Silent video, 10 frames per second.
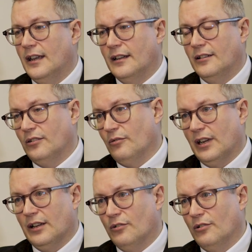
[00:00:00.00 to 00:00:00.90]
and they're going to
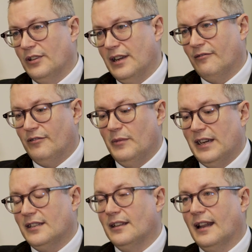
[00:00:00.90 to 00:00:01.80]
get all the
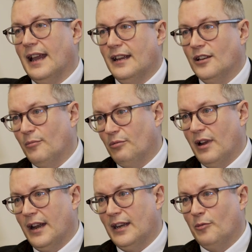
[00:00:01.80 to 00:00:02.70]
information lined up,
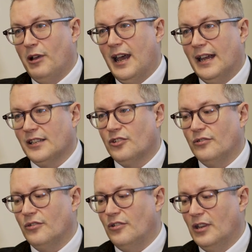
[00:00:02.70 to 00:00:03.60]
ready to pass
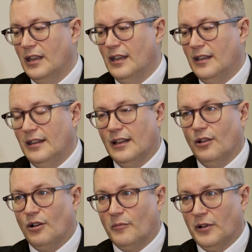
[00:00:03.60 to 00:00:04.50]
through the
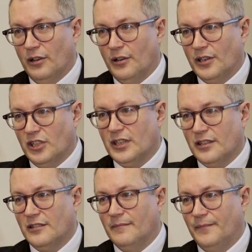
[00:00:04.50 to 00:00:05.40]
alarm and alert
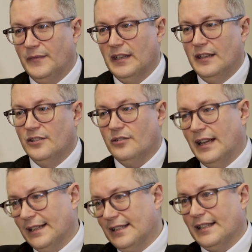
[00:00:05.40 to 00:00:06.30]
system. So
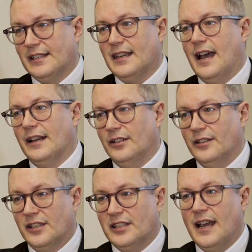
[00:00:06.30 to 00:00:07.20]
that's the scanner,
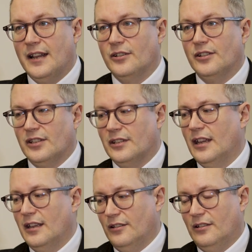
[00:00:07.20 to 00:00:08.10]
and the scanner is
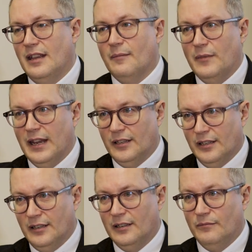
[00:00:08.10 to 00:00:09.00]
the
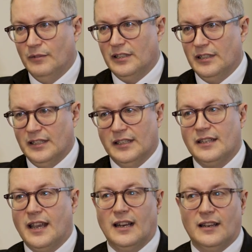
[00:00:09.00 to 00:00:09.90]
amygdala, which is
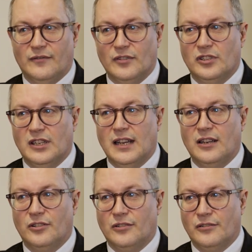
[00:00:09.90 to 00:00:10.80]
deciding if there's
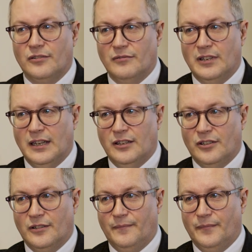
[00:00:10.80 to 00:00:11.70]
danger or no danger.